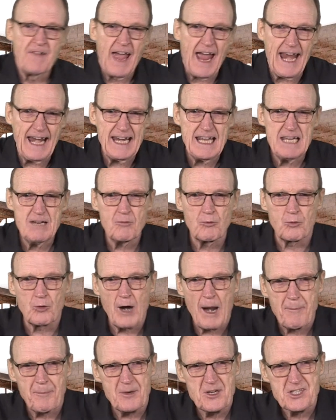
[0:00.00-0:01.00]
Any
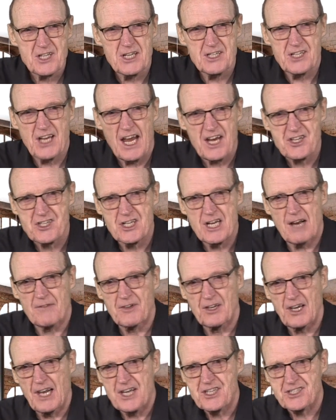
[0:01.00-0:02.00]
representation of a
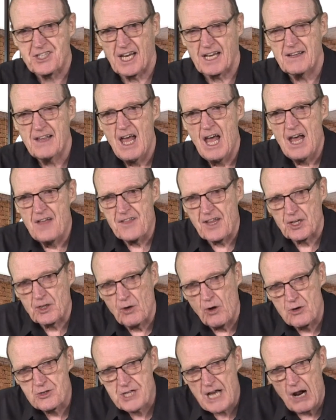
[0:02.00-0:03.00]
listing that
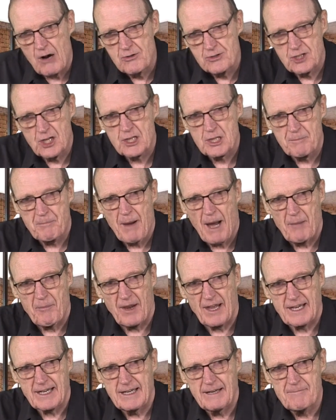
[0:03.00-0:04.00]
goes out to the
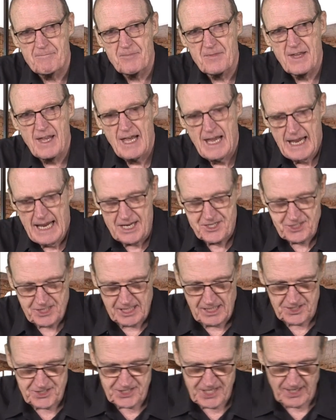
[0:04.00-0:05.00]
public is
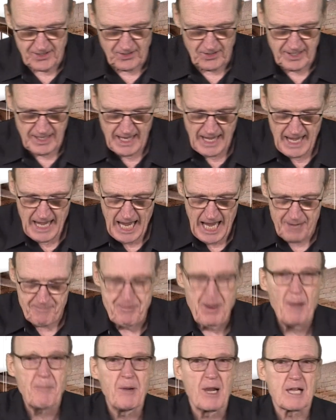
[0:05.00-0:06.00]
considered a
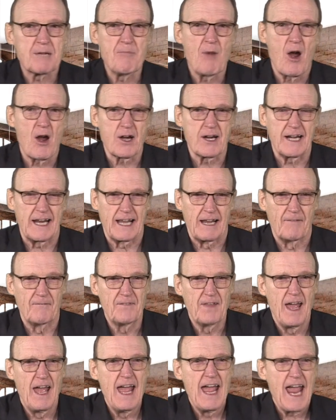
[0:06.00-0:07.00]
public marketing.
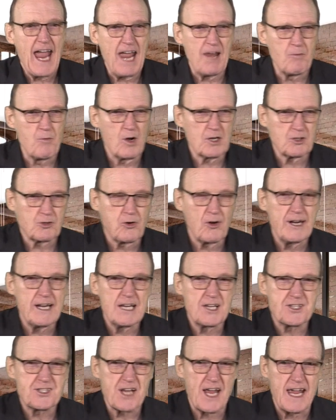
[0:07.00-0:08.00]
And what CREA
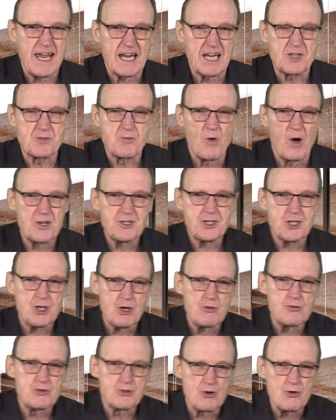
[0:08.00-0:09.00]
is saying is once
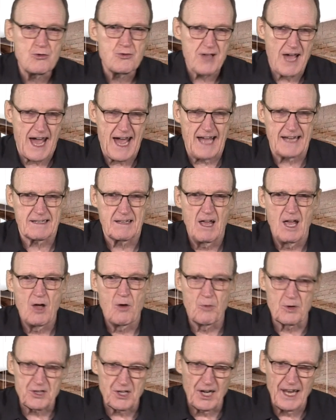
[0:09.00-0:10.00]
you do that
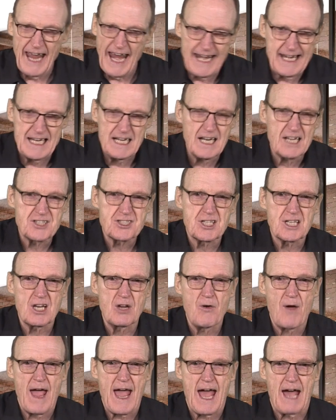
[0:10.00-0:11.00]
with any listing
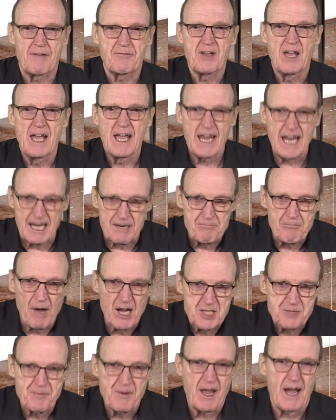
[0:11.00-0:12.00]
you have, it
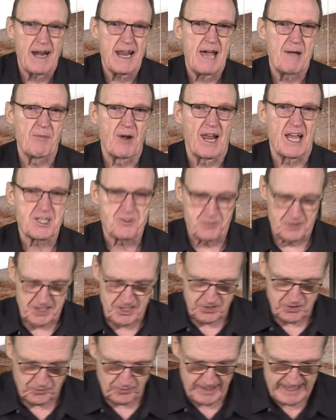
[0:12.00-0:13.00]
must be on MLS
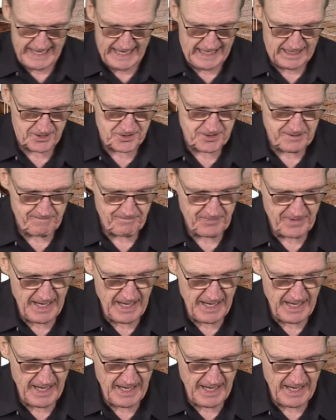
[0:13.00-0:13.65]
within 3 days.